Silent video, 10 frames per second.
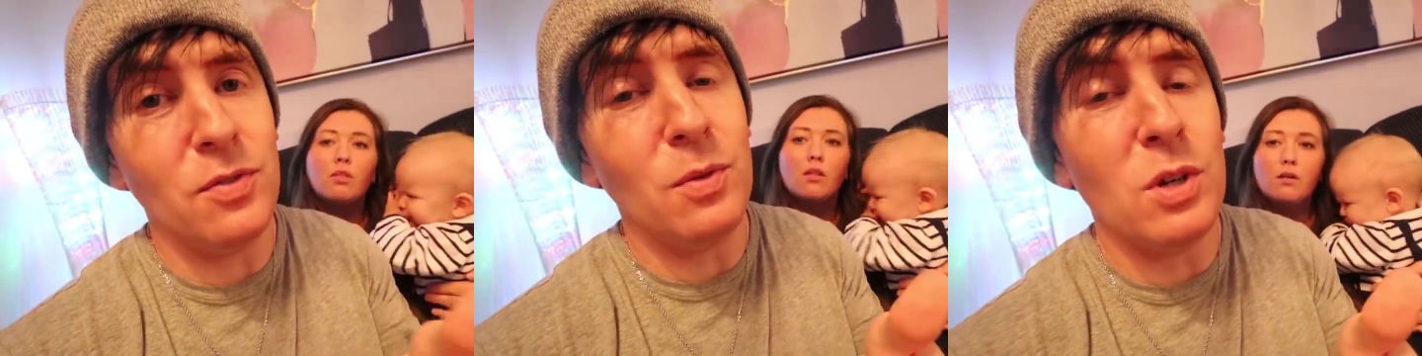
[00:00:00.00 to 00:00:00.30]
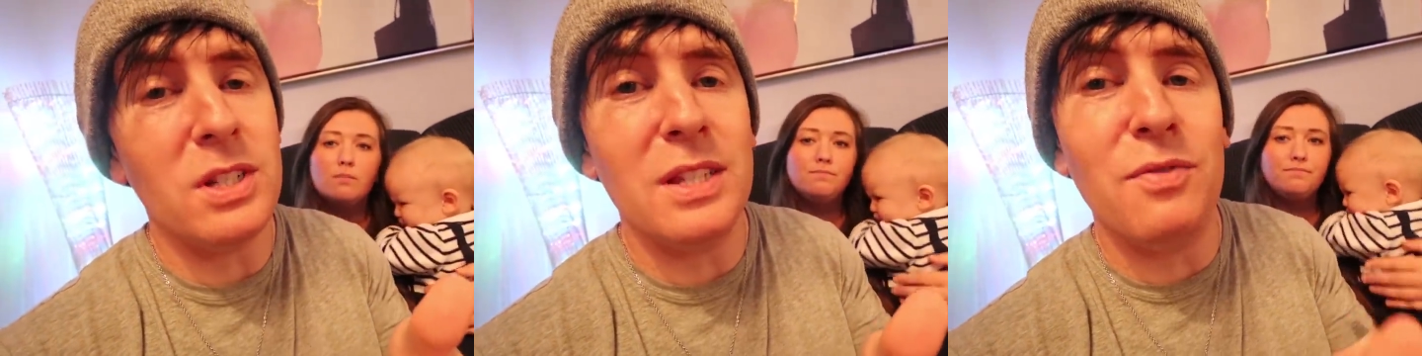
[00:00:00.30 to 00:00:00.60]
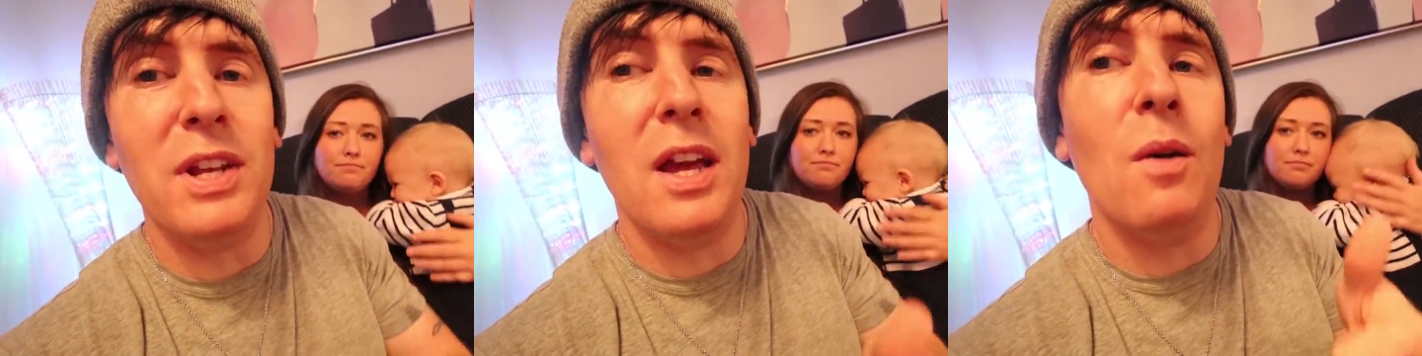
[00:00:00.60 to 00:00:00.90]
Speaker 1: much for watching this
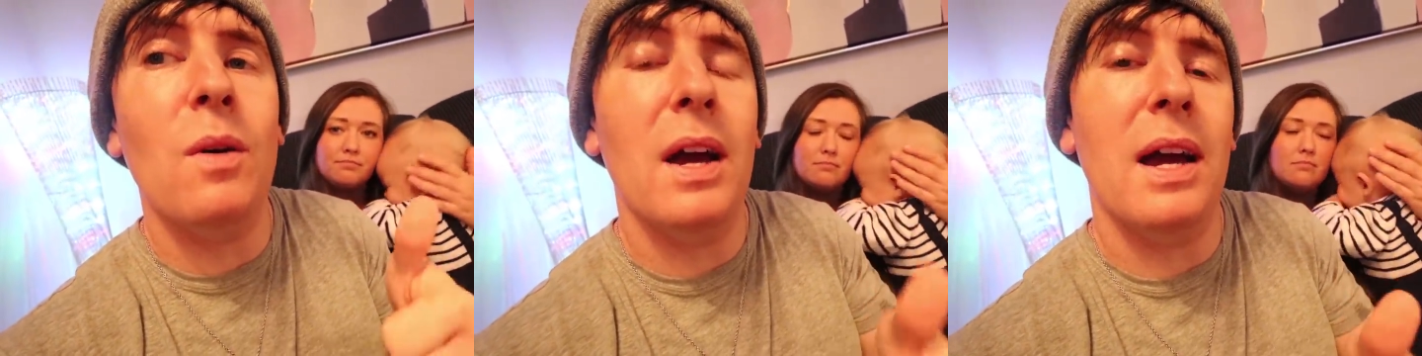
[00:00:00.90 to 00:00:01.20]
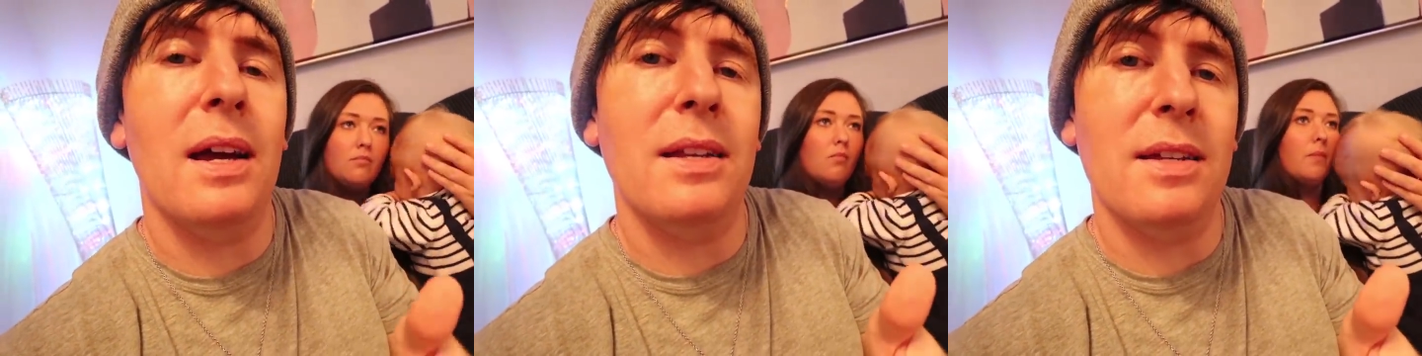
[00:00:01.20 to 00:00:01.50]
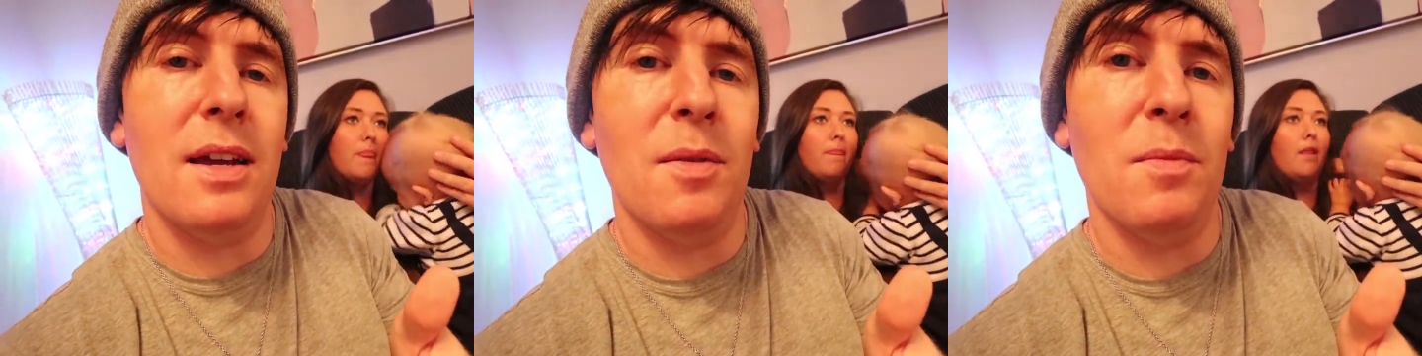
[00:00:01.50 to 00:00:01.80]
video,
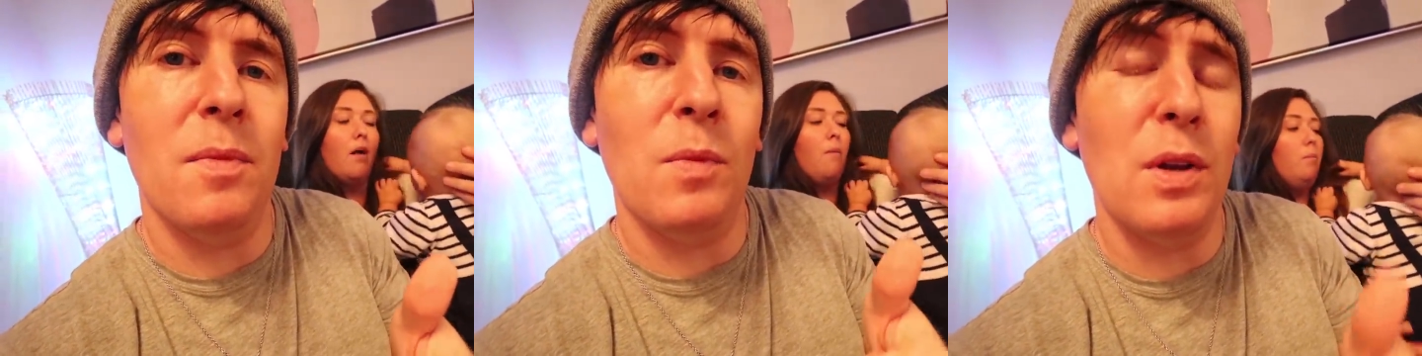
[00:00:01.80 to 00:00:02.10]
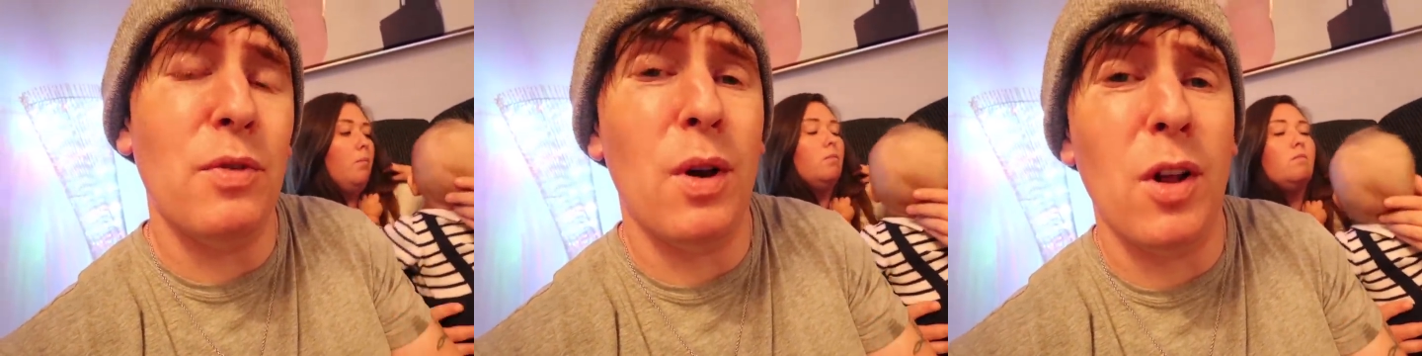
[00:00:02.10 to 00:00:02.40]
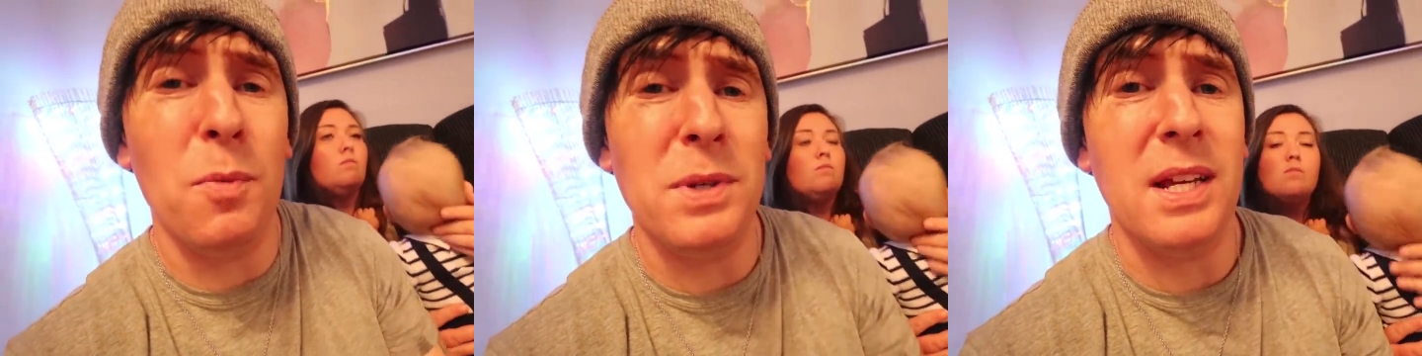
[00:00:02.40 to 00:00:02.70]
and um, we love you all.
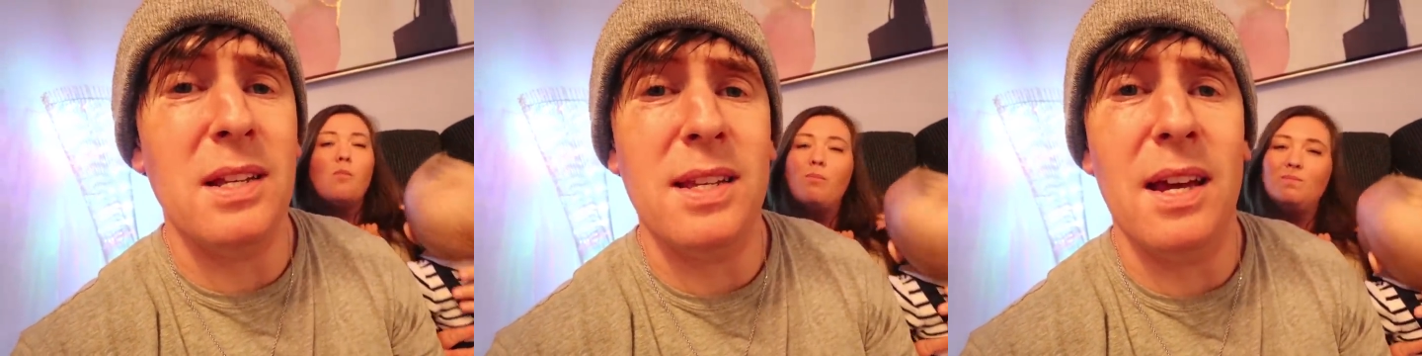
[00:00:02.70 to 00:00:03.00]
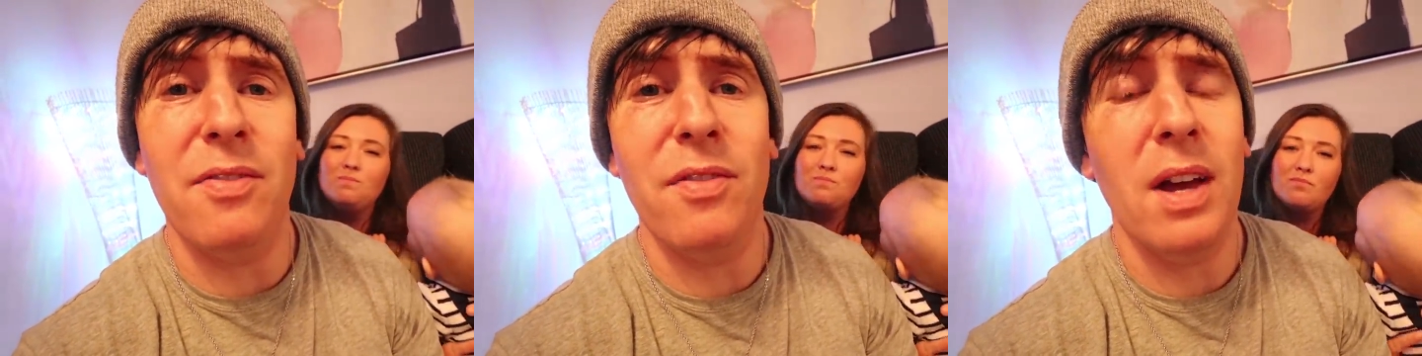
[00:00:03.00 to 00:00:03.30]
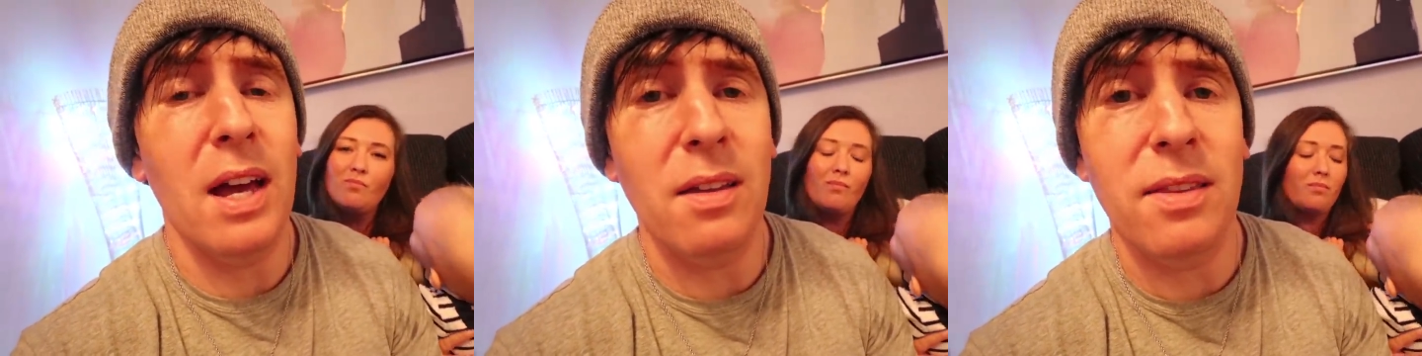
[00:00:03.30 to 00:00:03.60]
Hope you're staying safe,
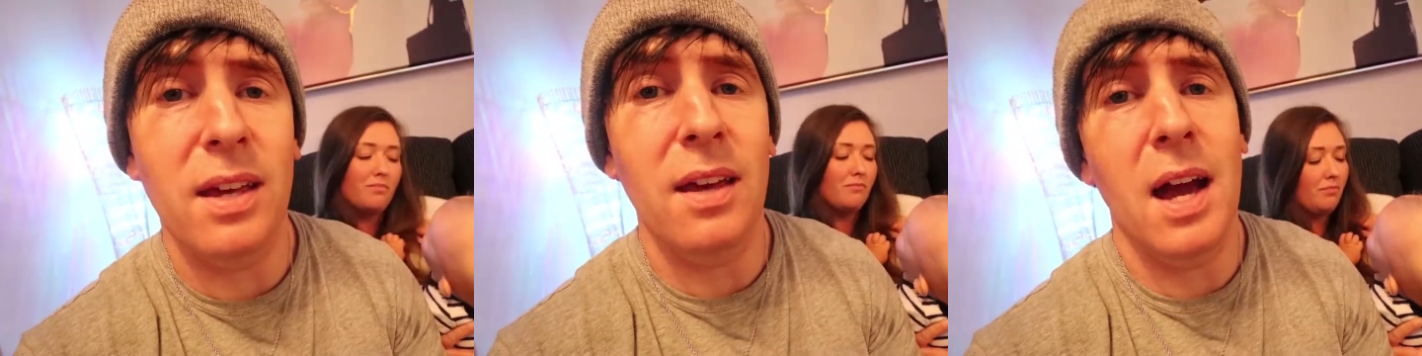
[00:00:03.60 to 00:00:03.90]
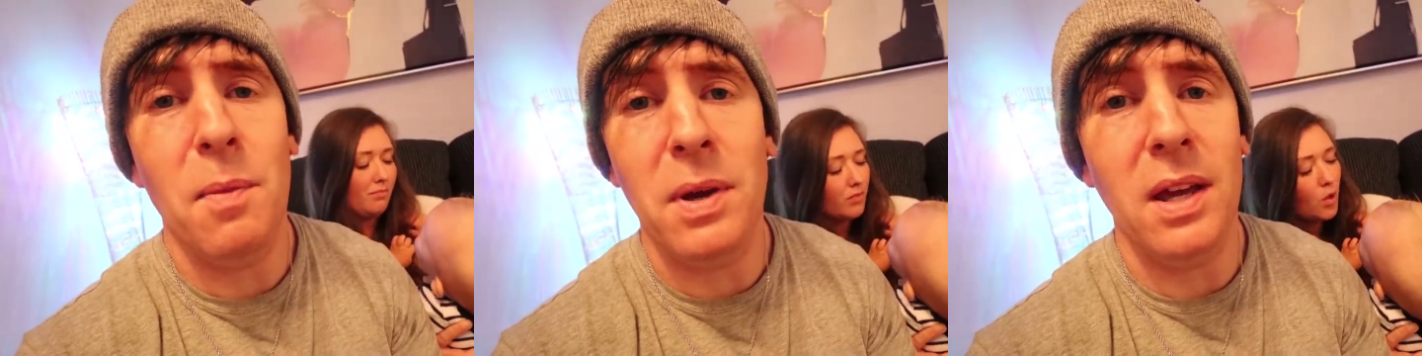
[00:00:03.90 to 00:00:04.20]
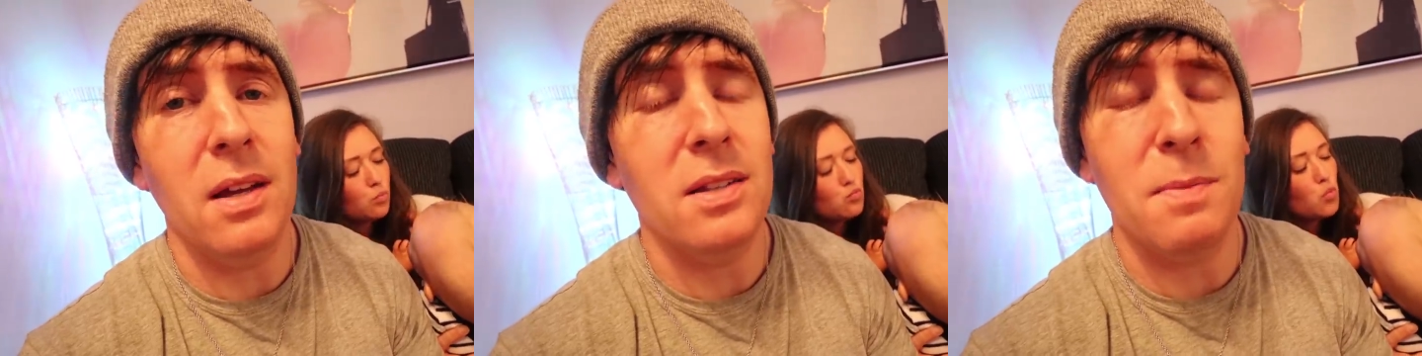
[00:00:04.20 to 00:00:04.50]
healthy,
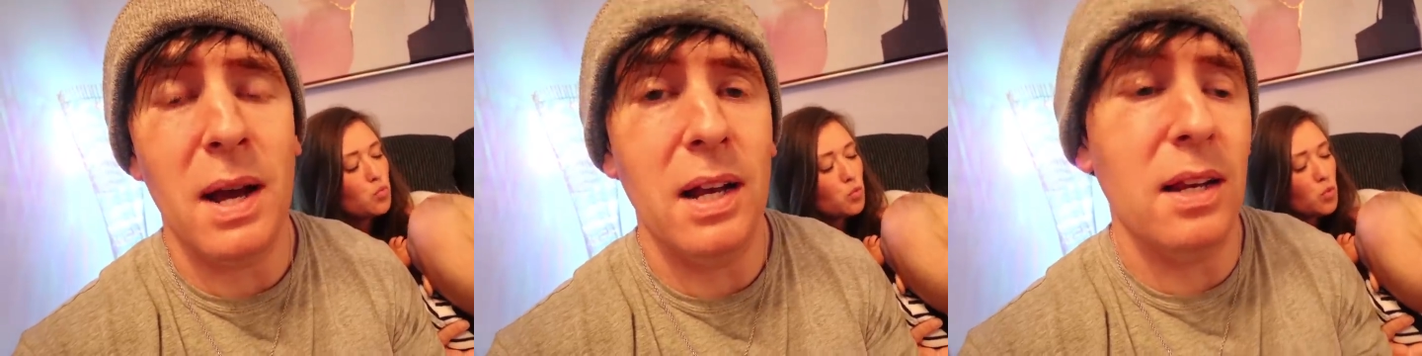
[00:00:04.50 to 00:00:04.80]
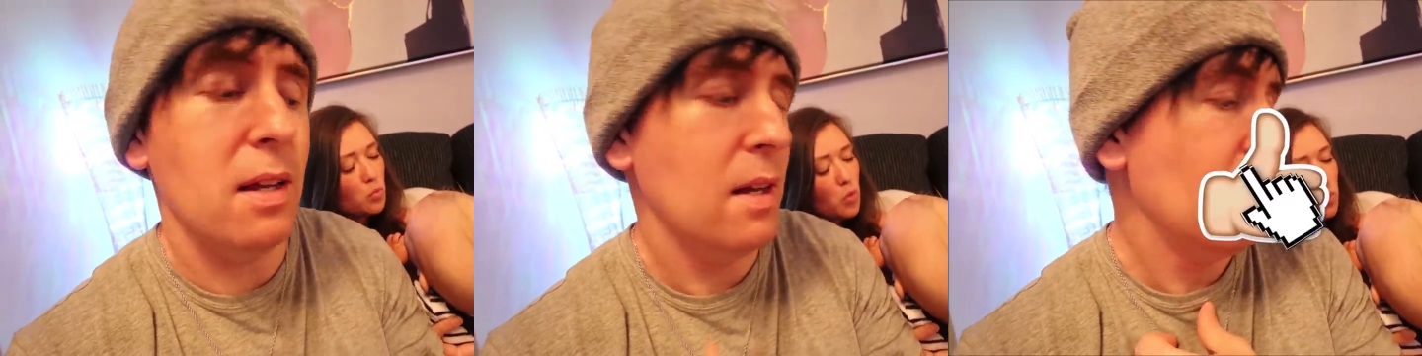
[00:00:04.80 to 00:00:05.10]
happy, and smiling.